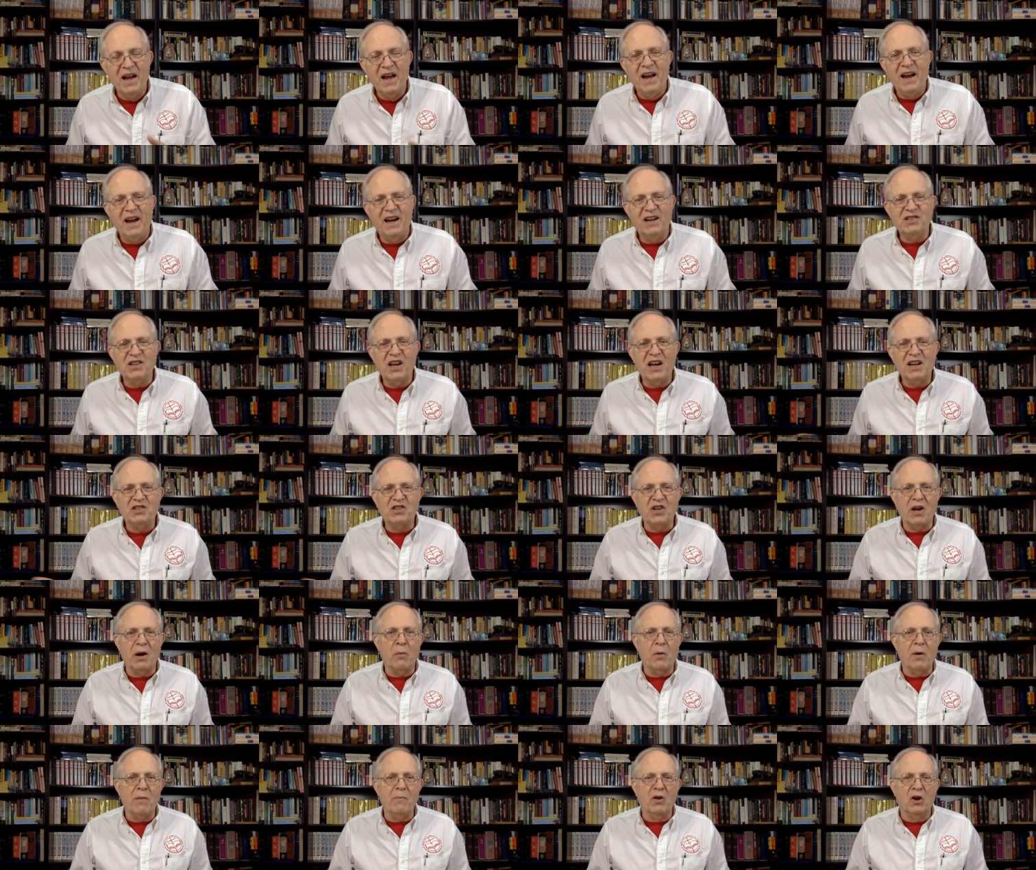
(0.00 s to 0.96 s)
As I say,
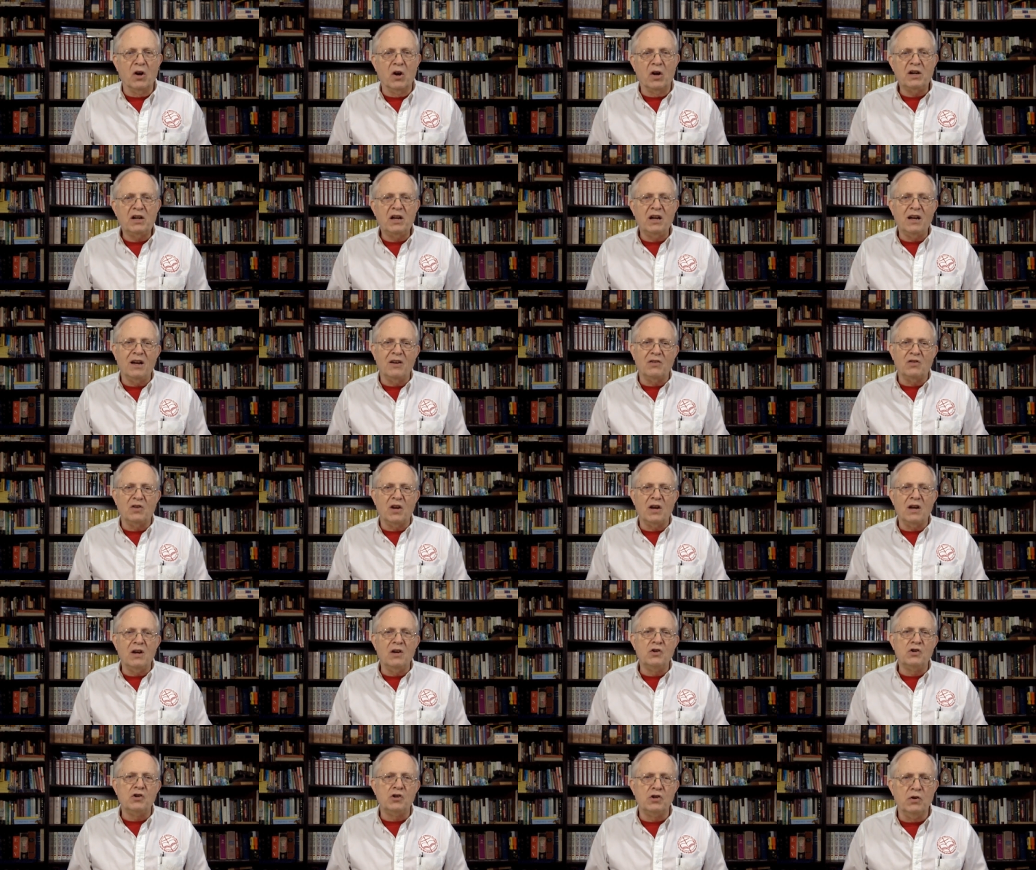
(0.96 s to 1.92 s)
we've been looking at the
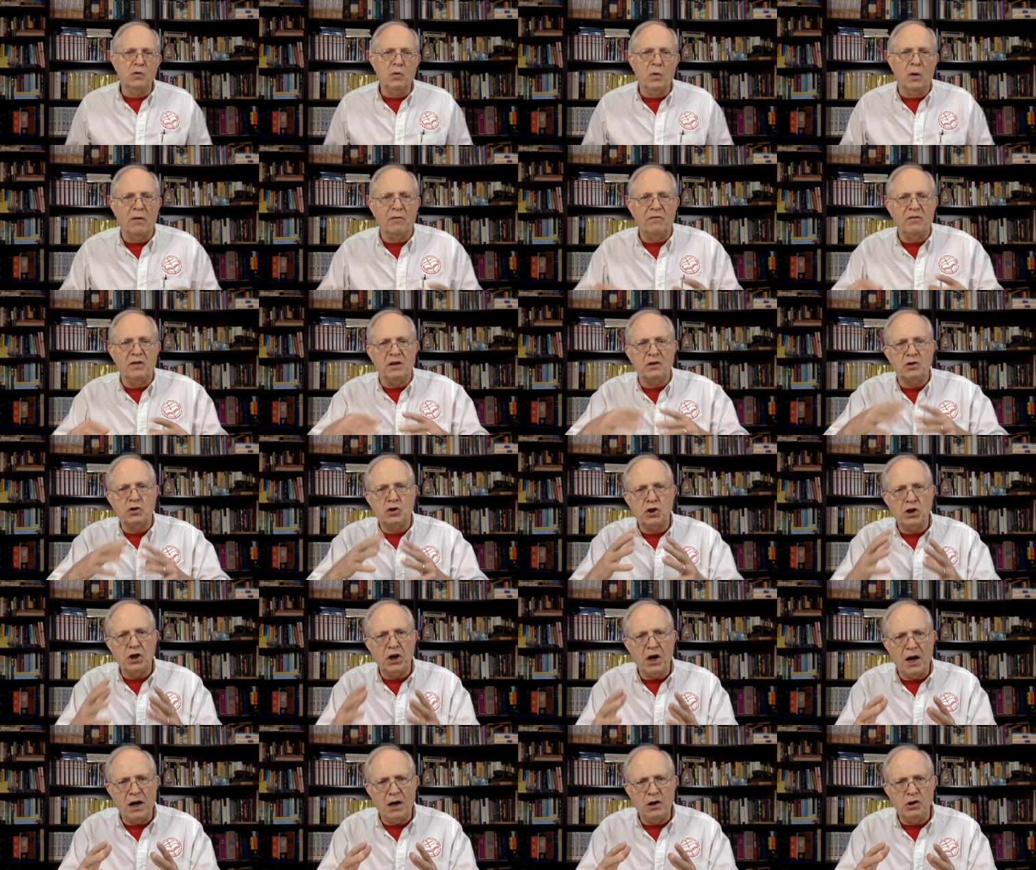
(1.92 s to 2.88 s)
issue of the
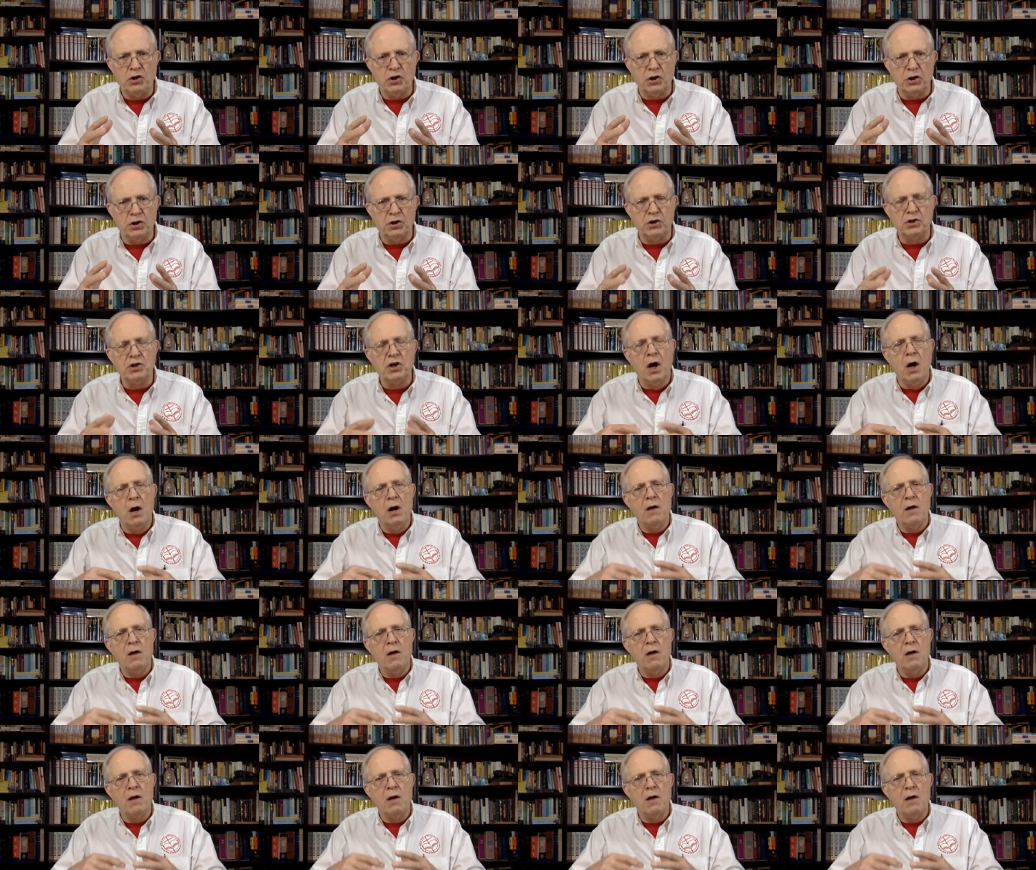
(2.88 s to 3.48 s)
changes